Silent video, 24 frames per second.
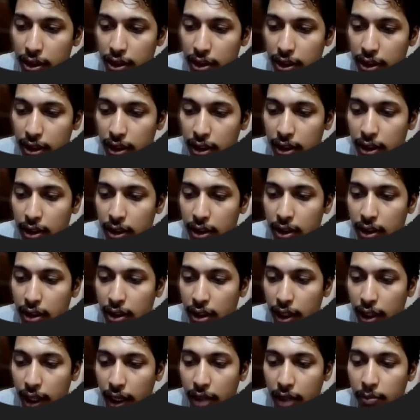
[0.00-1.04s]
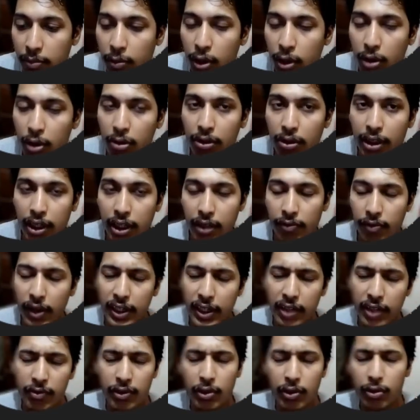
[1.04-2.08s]
N modulo 10. Whenever you need to
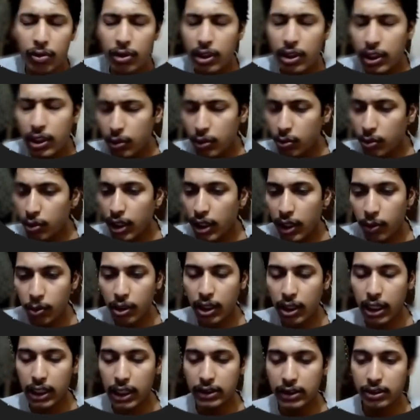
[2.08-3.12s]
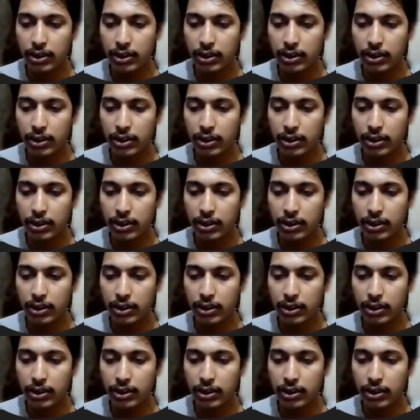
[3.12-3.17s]
calculate last digit of a number,